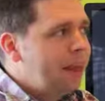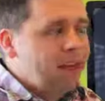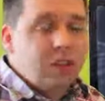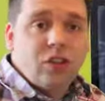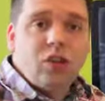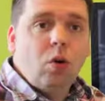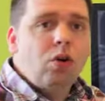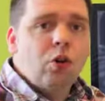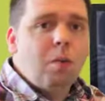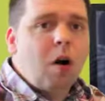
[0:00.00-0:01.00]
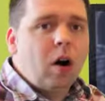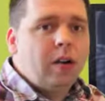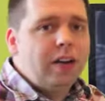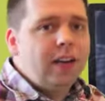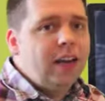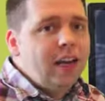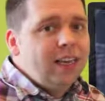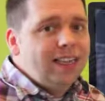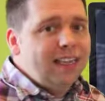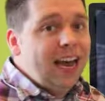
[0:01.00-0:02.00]
and social marketing
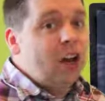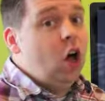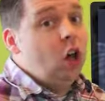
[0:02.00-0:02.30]
to get